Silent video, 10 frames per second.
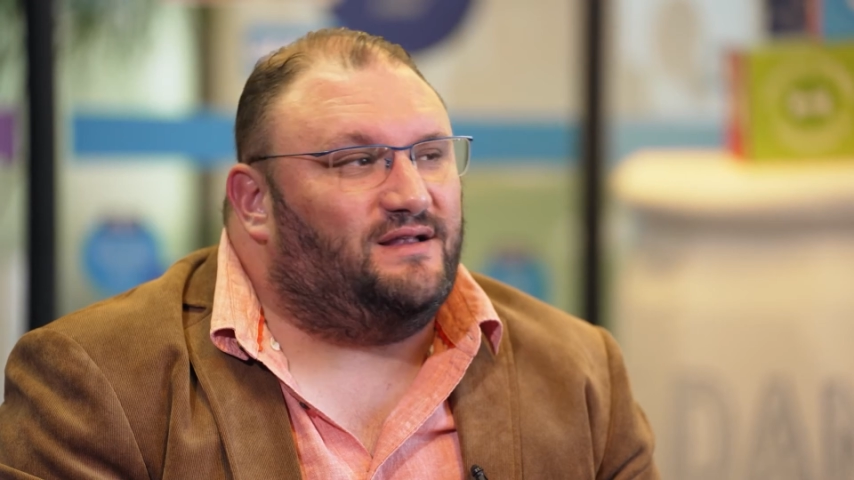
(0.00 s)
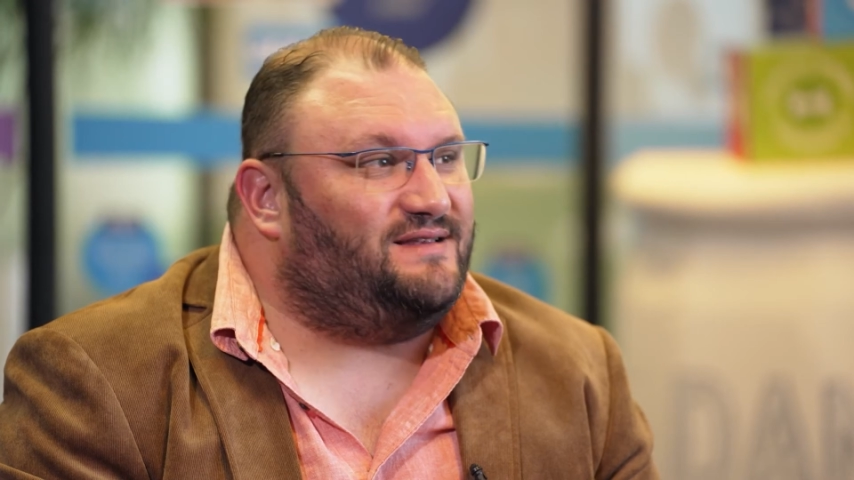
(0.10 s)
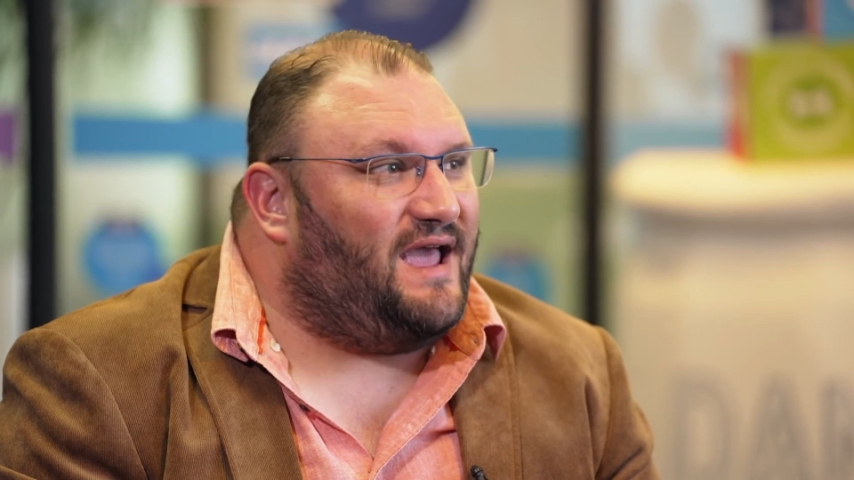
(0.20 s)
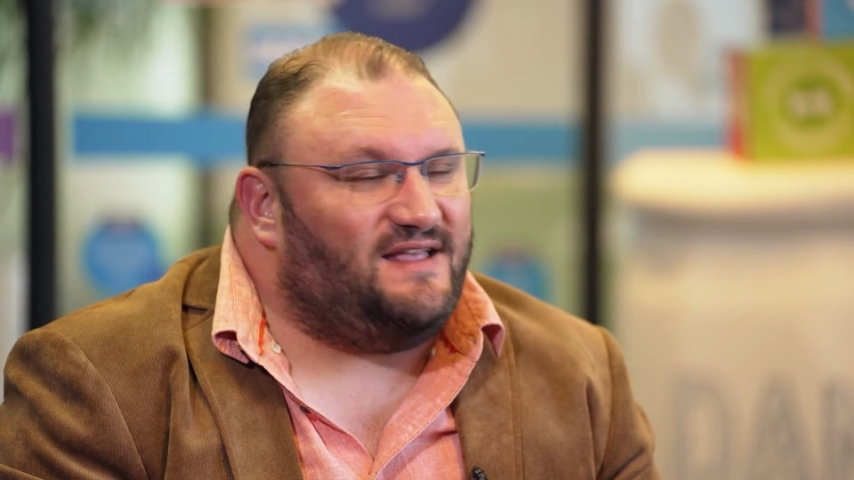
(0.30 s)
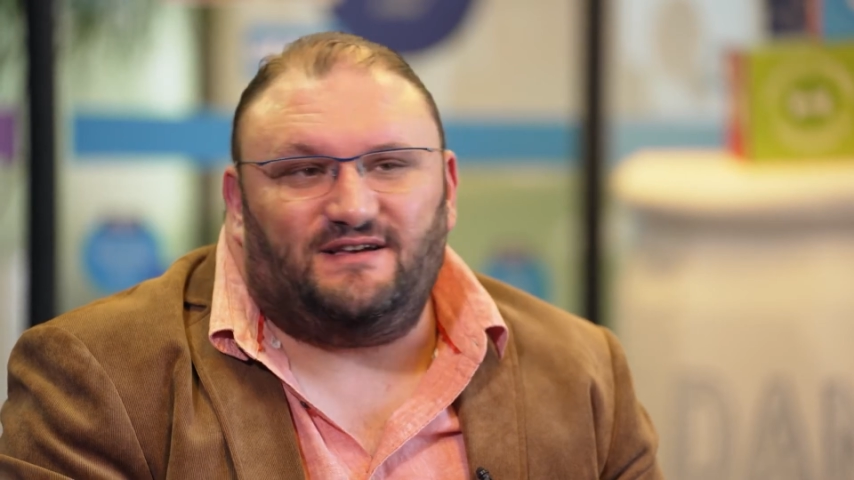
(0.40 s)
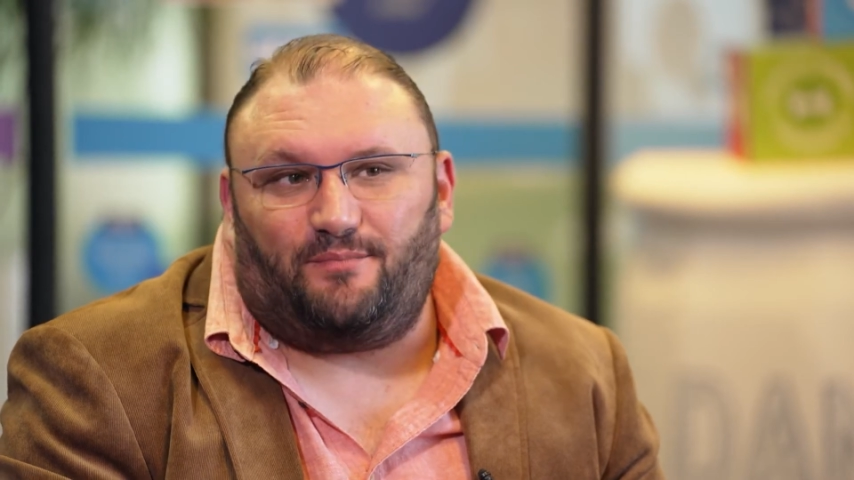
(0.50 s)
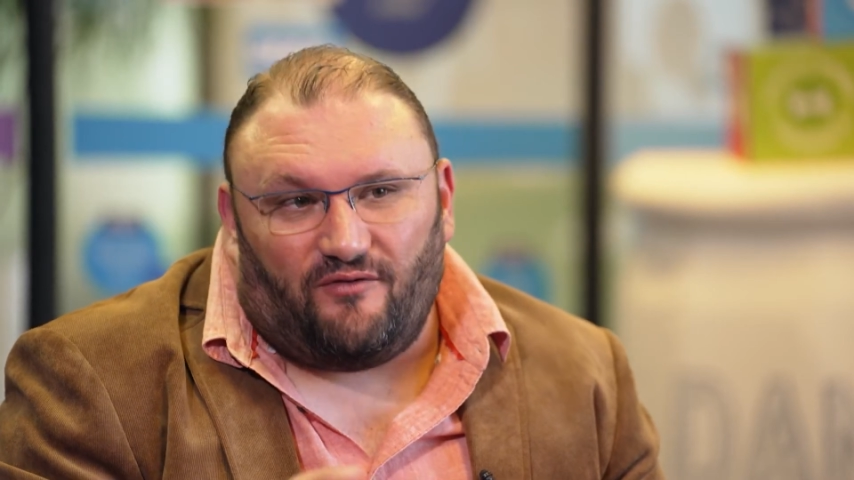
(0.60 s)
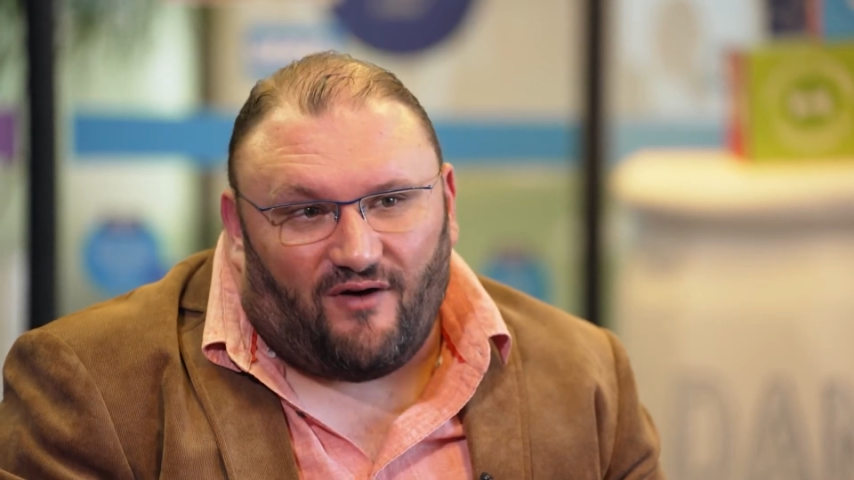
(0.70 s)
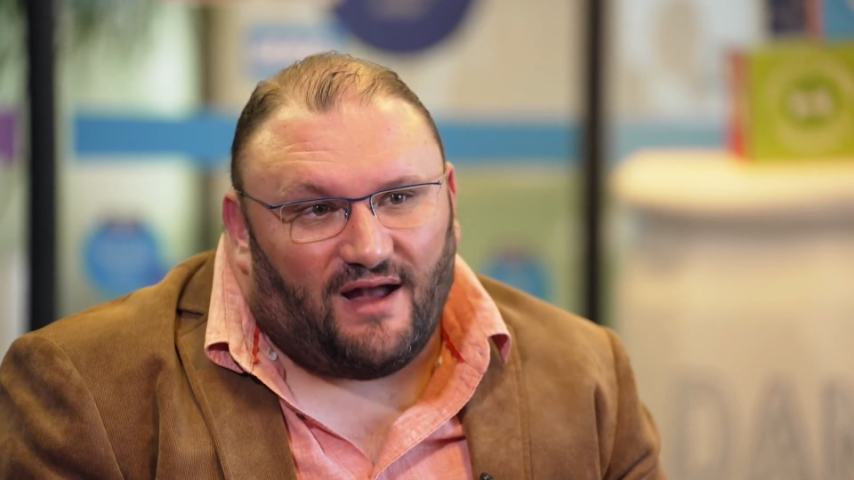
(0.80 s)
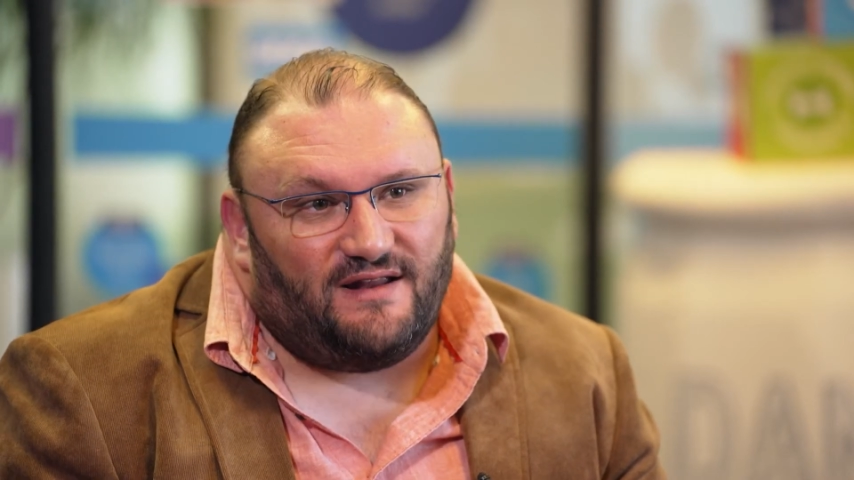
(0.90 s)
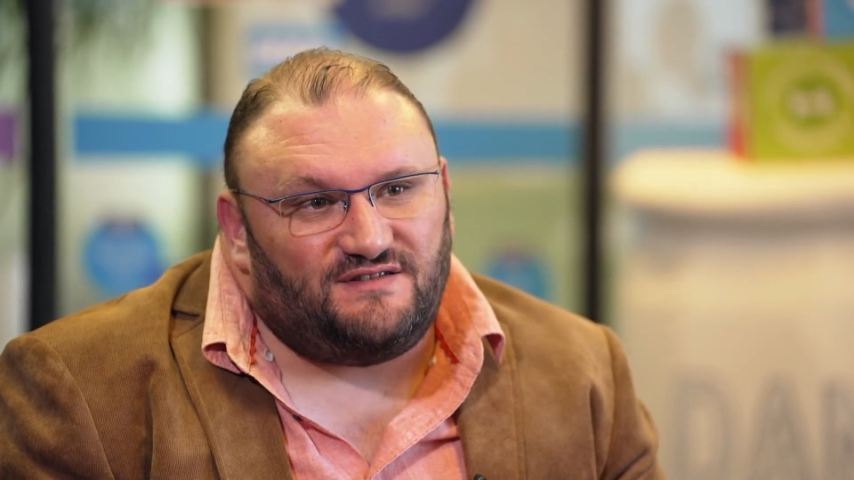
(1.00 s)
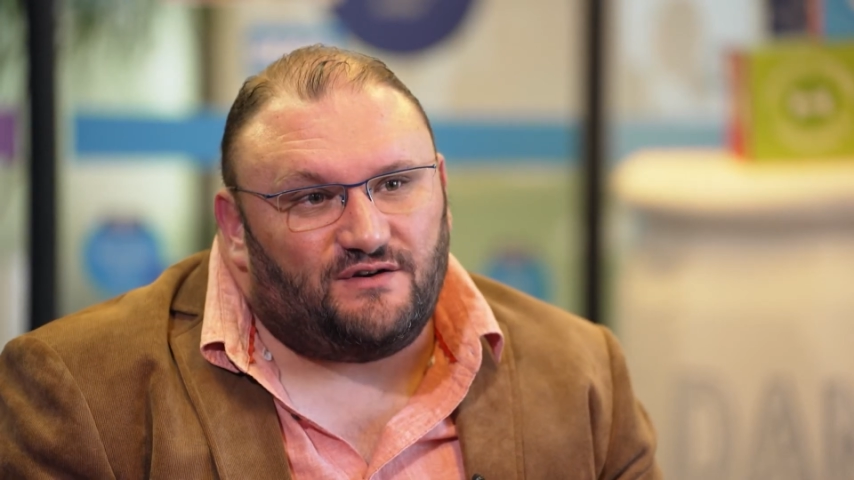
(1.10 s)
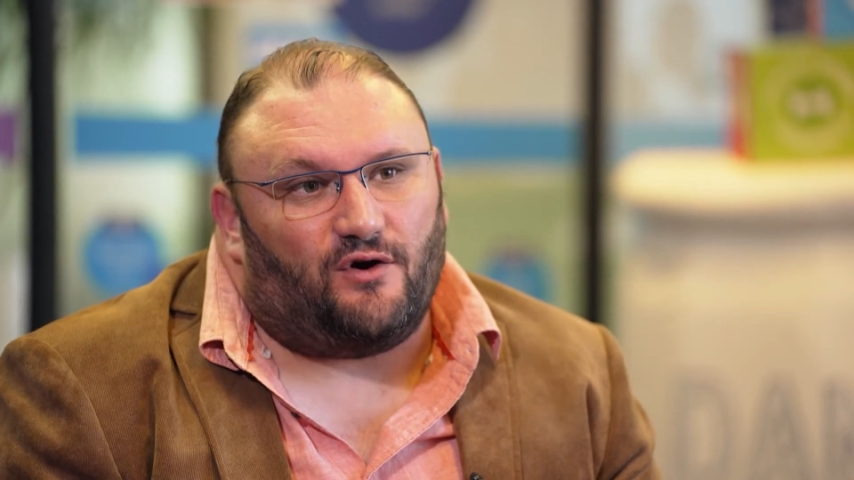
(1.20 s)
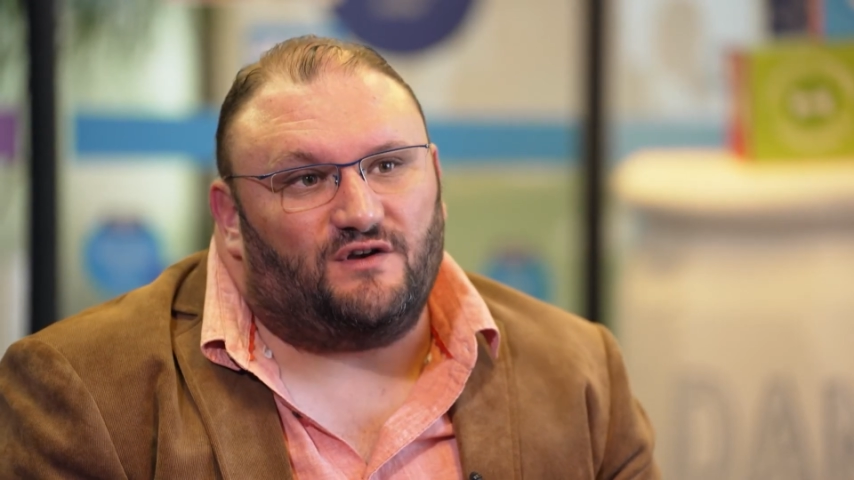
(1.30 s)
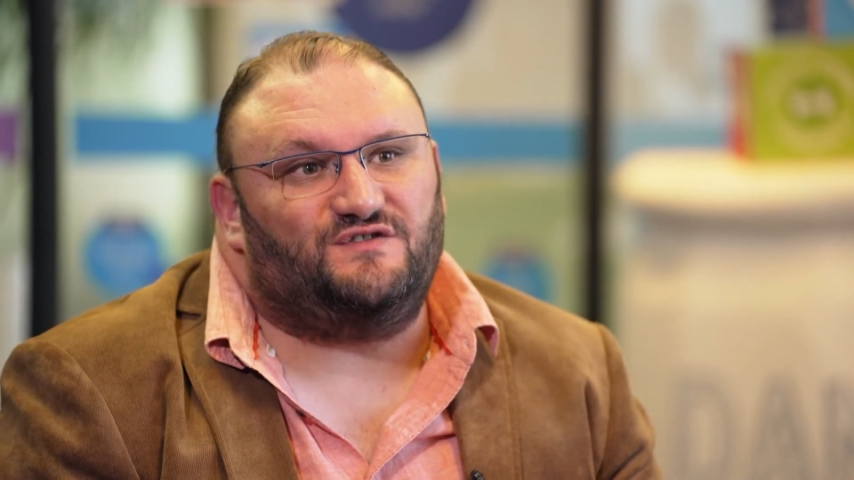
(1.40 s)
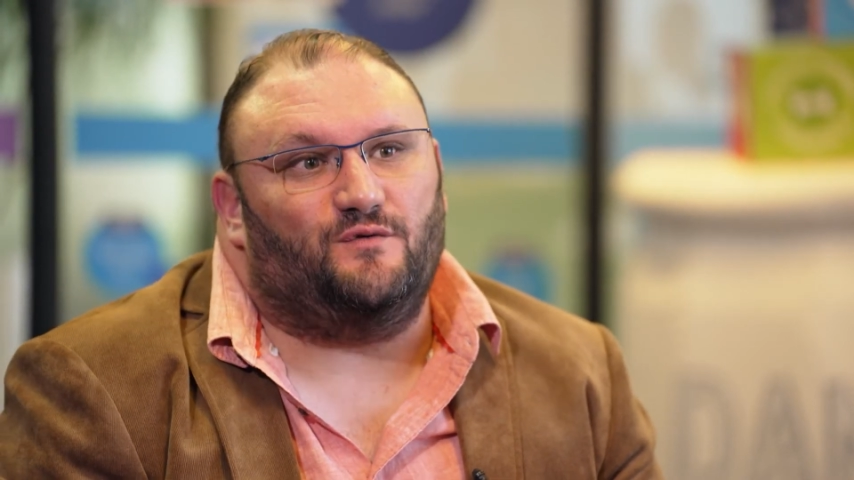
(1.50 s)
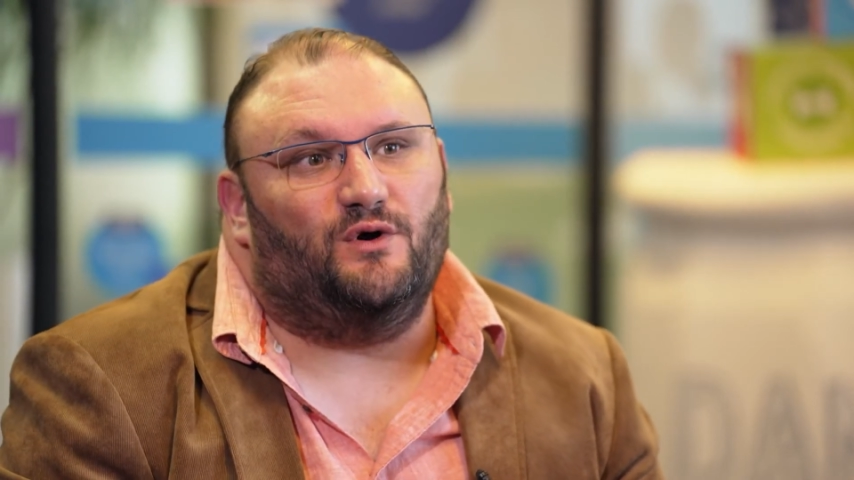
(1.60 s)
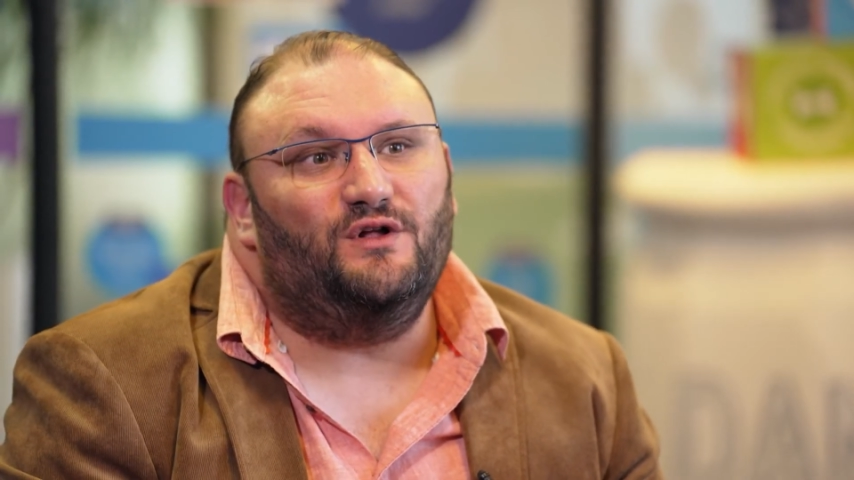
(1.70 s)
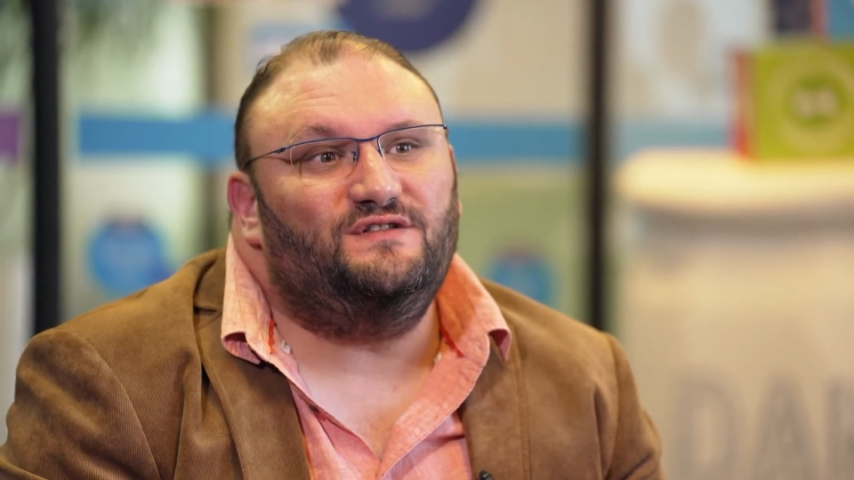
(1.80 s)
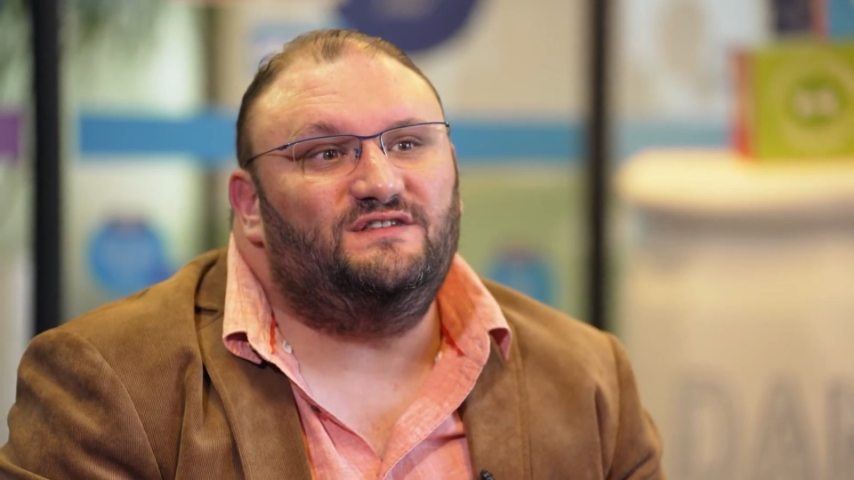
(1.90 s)
data providers across the
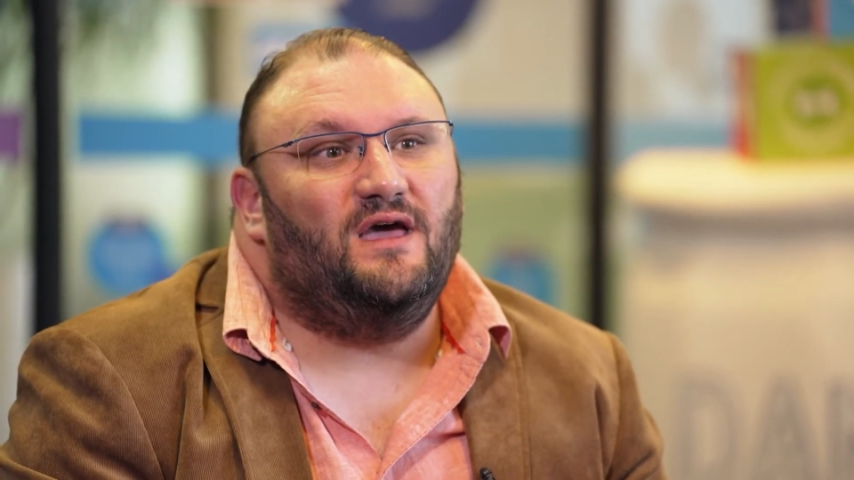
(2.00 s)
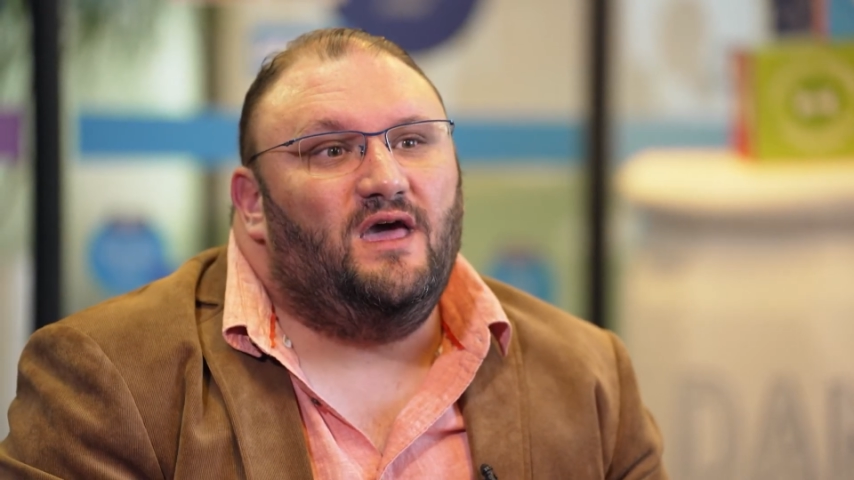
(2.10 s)
world.